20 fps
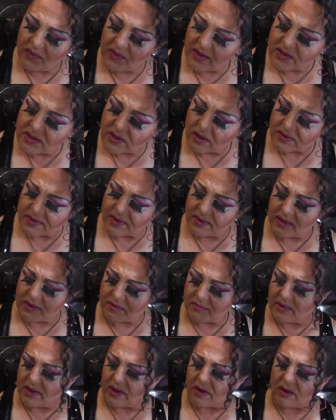These dolls,
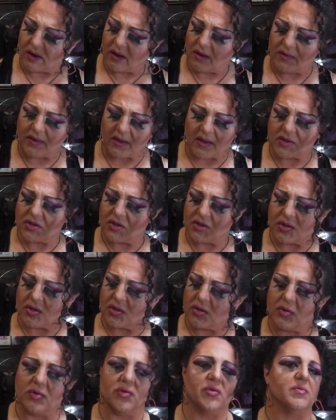their clothing is
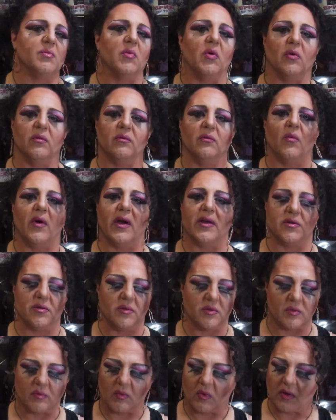just too small, way
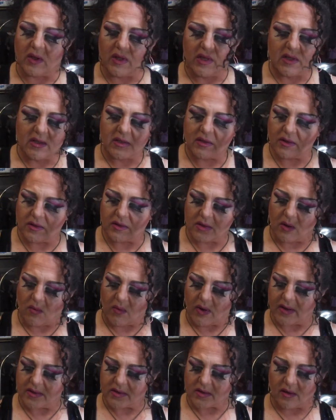too small. So there's
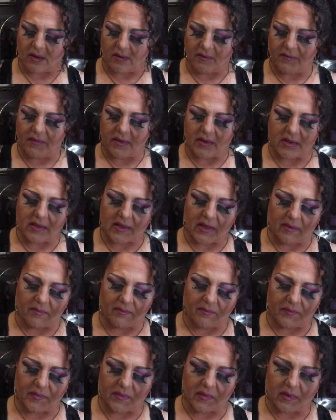no way it's going to fit
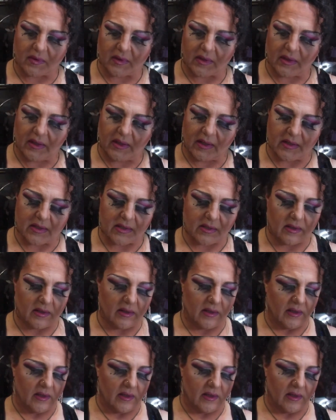Kit.